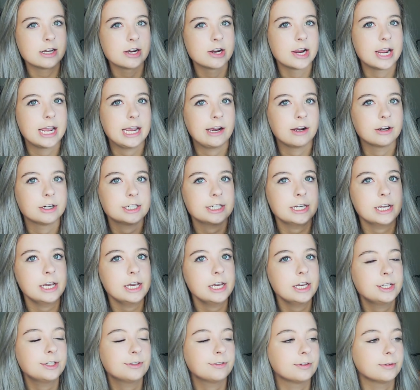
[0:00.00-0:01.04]
their
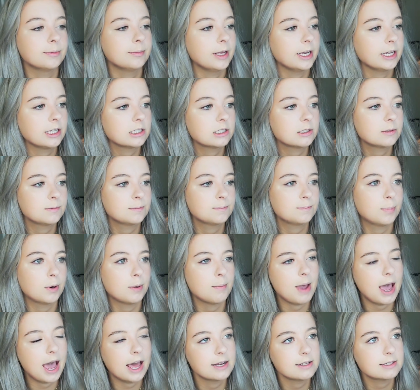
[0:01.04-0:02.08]
heritage from like
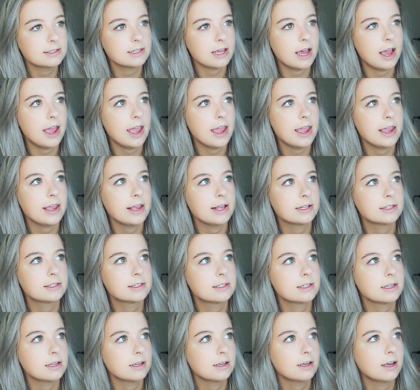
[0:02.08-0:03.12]

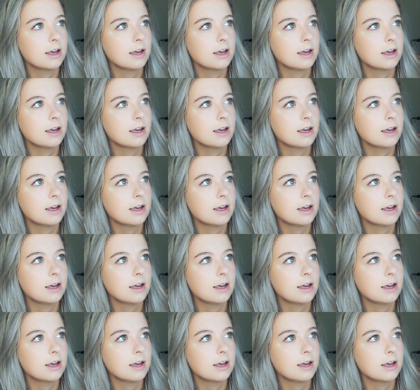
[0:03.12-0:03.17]
spermatocytes,